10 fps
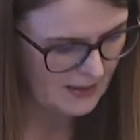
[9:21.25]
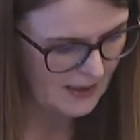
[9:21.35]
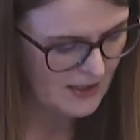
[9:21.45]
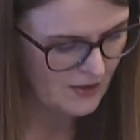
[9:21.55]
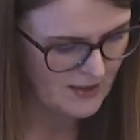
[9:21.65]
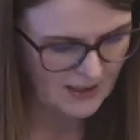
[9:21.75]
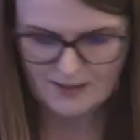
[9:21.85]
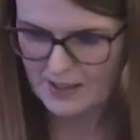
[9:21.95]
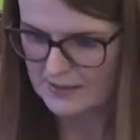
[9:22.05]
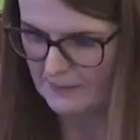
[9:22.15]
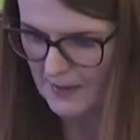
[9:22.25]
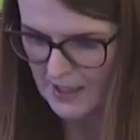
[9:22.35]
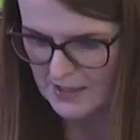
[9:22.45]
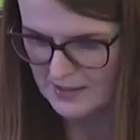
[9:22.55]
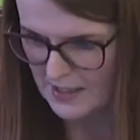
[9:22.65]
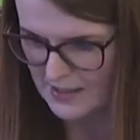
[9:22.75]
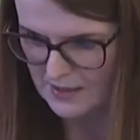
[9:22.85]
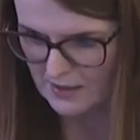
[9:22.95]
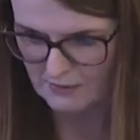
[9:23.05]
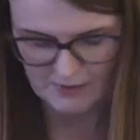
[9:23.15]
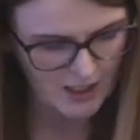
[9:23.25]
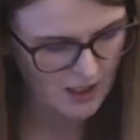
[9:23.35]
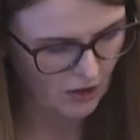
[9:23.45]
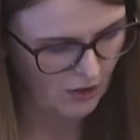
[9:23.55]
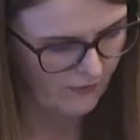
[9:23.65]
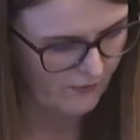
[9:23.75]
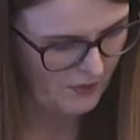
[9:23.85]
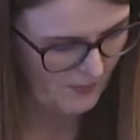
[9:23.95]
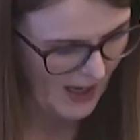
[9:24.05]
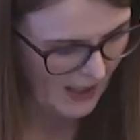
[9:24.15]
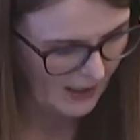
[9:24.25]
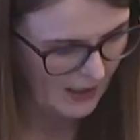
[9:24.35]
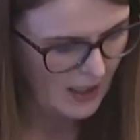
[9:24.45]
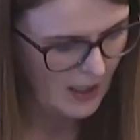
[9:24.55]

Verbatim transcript: Schedule 6 is at page 93 of the pack.